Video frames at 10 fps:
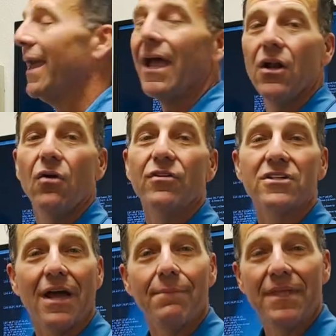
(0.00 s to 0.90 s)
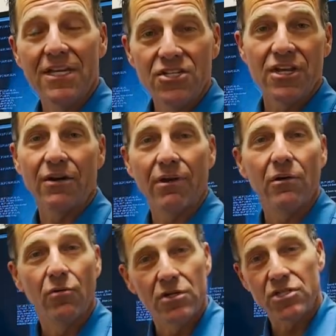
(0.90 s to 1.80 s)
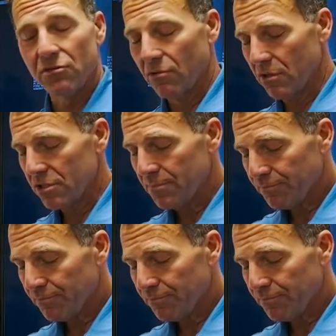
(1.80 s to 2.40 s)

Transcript: and over time they degenerate worse and worse.